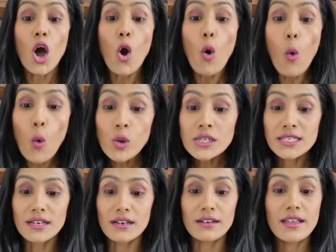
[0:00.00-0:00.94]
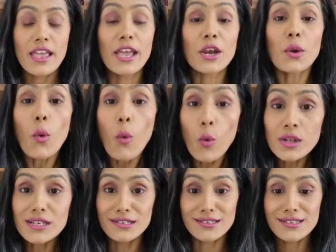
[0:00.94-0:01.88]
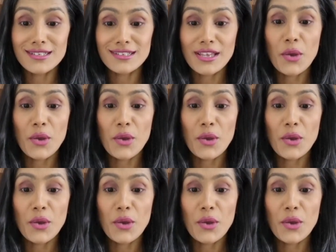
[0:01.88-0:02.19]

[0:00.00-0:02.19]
Older and oldest